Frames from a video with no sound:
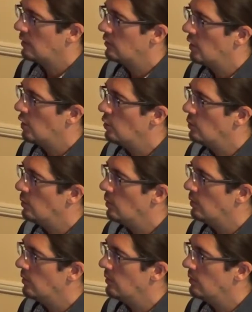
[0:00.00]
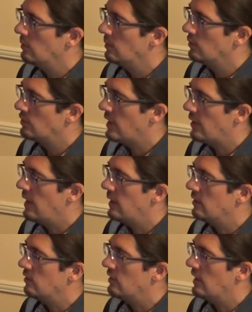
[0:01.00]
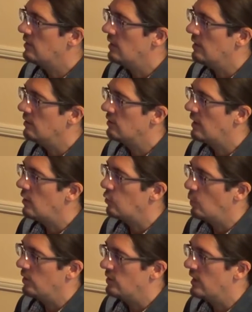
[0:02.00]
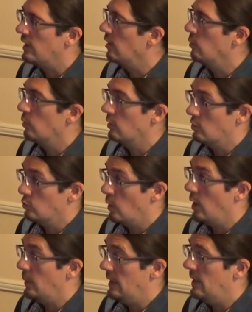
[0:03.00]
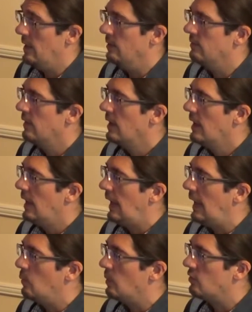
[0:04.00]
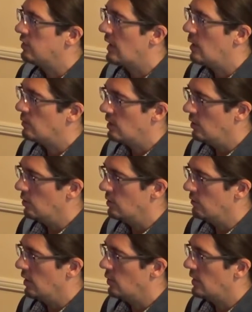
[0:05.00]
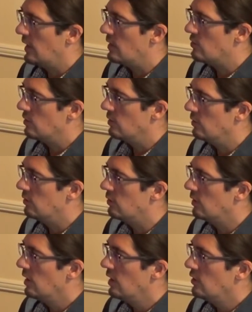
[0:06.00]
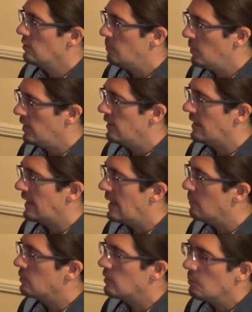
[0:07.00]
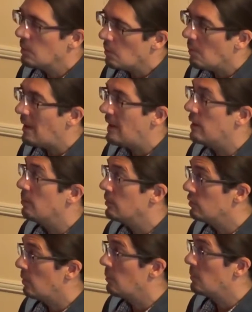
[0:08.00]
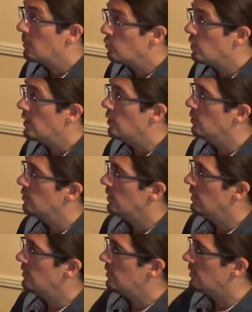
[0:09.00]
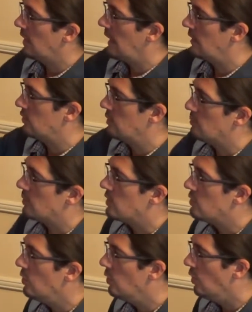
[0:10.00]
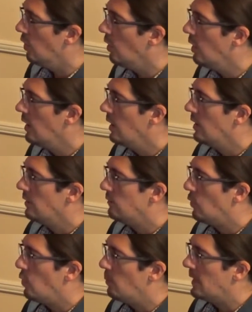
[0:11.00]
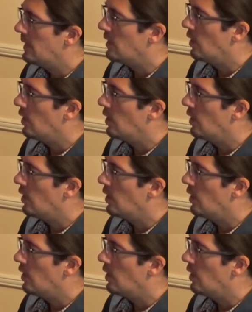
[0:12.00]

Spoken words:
So ShadowHand is set in southwest England, which is where we live, and we've scouted lots of locations to put in the game. Some of them are made up and some of them are real. So this is Glastonbury Tor, formerly